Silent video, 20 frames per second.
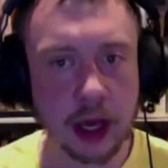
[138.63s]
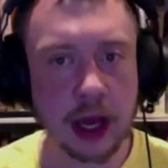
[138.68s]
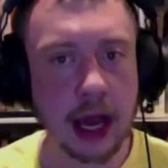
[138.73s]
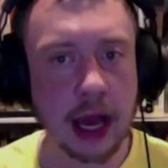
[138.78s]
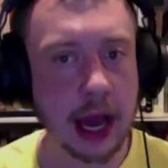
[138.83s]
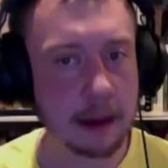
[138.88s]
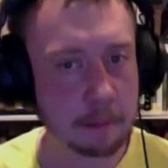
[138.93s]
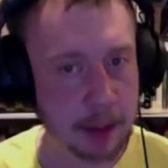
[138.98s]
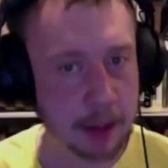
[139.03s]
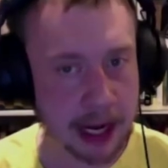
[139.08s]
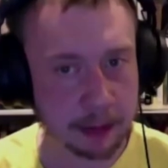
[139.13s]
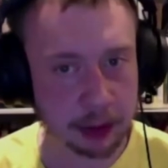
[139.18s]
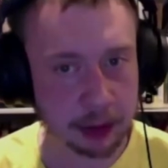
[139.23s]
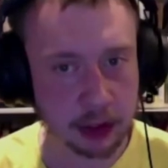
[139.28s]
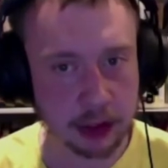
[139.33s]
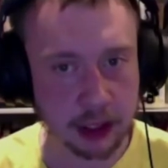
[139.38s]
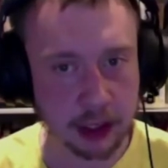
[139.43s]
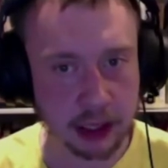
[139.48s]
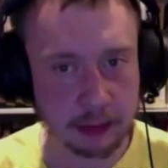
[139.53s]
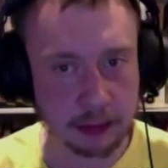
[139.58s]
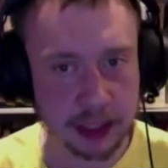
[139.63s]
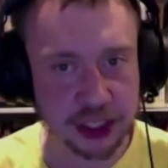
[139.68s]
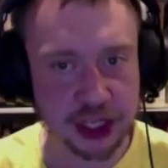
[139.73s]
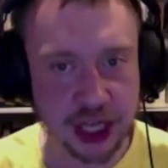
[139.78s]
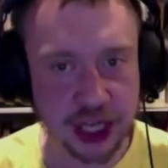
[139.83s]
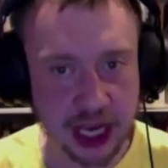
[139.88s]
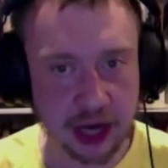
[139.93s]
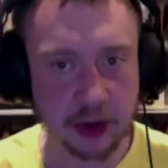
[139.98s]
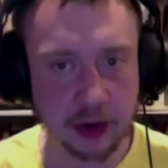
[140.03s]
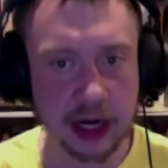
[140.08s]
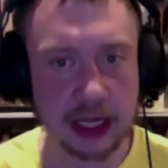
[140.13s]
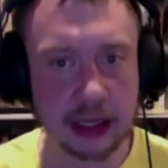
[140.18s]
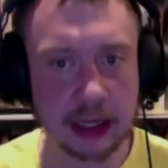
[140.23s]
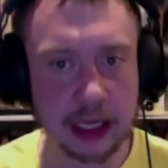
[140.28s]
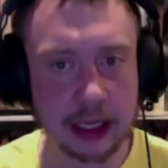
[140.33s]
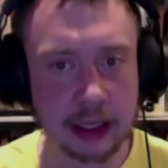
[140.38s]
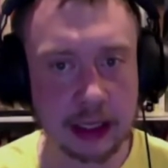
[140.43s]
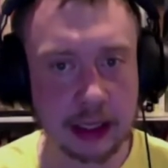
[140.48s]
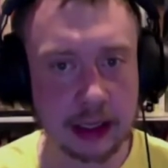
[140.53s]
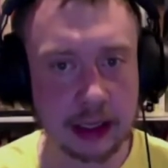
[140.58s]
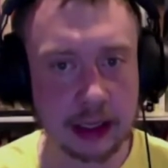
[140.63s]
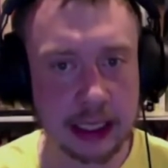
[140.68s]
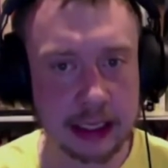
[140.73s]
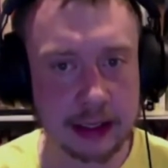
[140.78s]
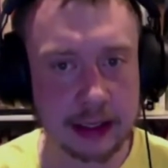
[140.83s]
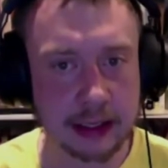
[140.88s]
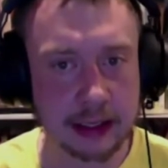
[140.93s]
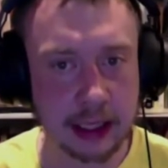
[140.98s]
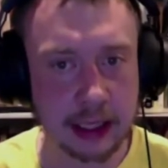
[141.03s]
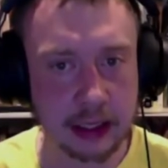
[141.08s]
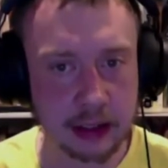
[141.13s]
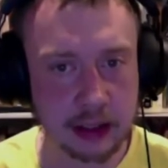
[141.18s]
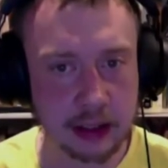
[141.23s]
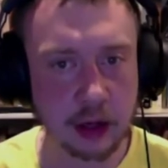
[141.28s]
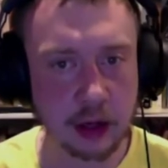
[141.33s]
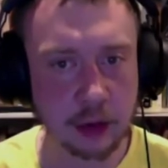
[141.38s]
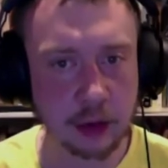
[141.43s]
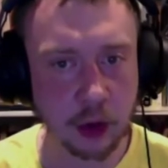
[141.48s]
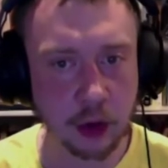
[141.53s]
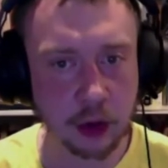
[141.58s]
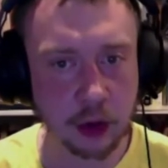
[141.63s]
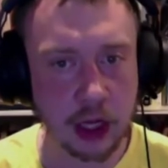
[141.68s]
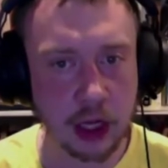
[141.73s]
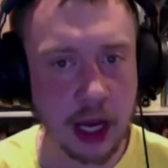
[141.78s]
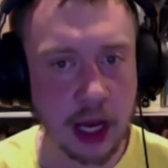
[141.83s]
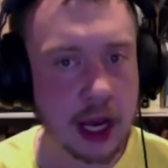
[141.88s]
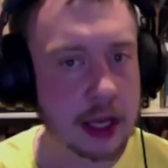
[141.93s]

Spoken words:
and people are going to be sharing this and so on,